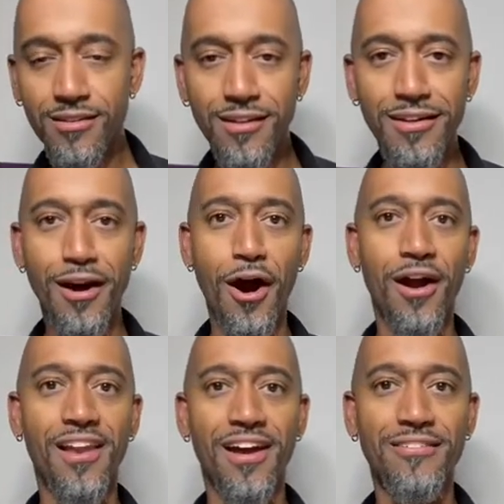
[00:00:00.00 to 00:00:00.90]
in the art
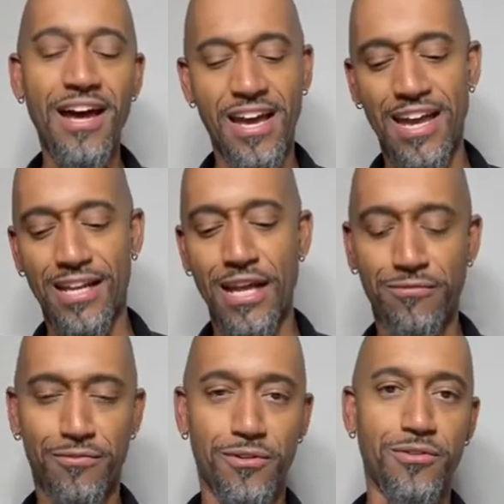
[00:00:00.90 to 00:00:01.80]
life. I added that
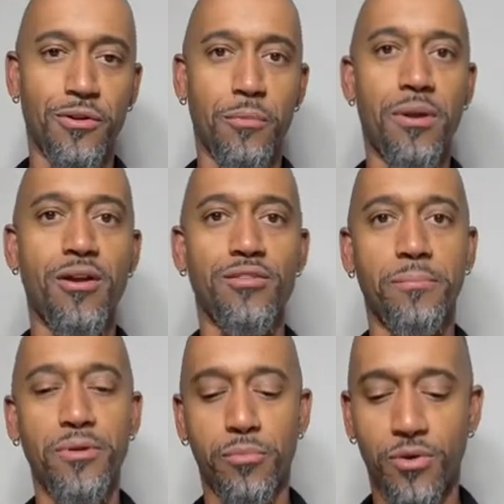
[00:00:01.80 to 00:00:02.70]
for, you know, the parents to
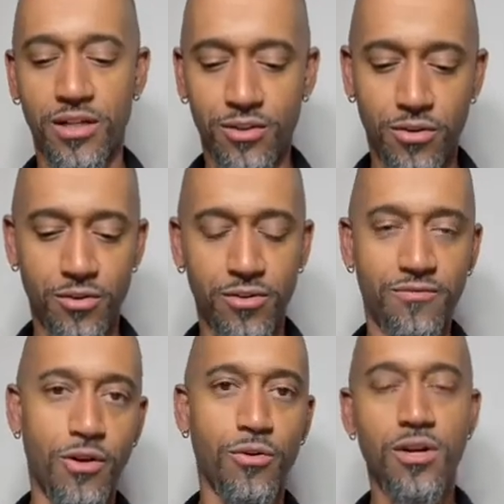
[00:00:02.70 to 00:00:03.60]
put the pressure on the
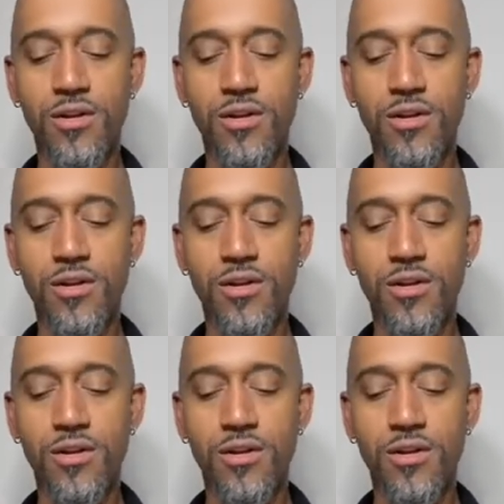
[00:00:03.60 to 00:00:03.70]
folk.